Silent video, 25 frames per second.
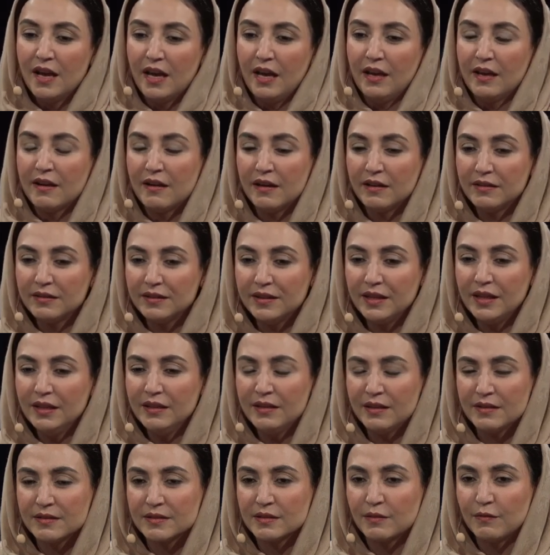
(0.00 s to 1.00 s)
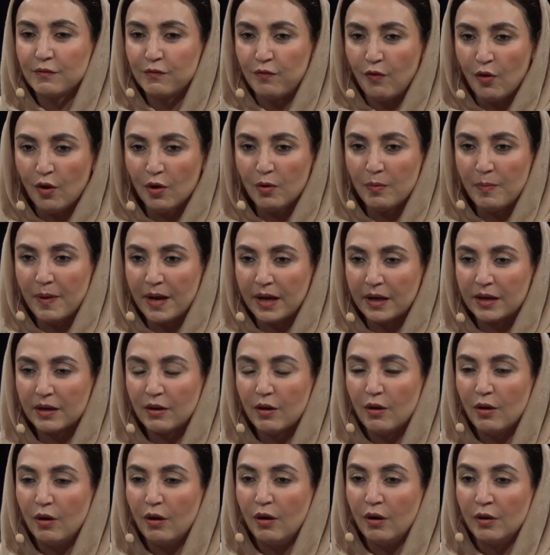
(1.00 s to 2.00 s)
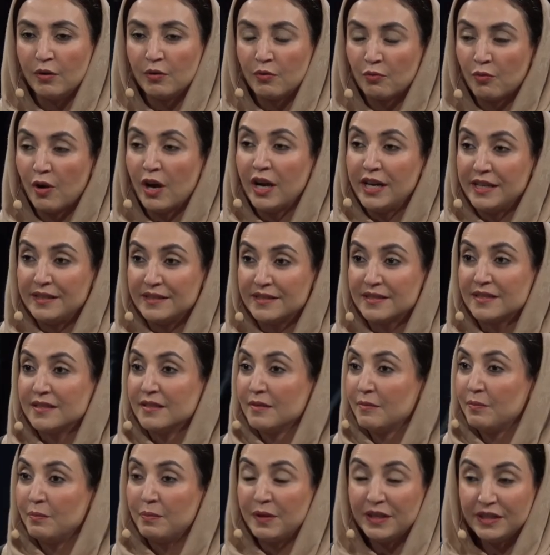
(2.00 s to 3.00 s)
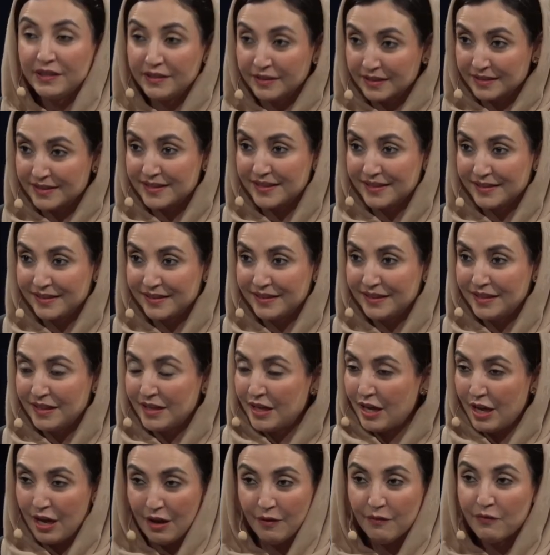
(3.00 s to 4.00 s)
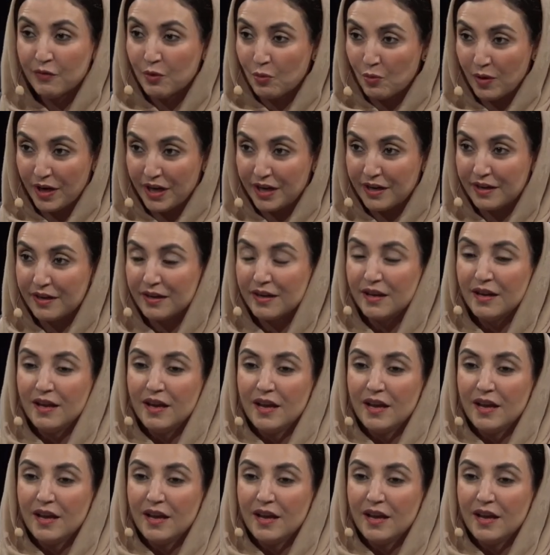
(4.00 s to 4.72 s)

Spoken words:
And I think there is a fallback on rights, period, everywhere.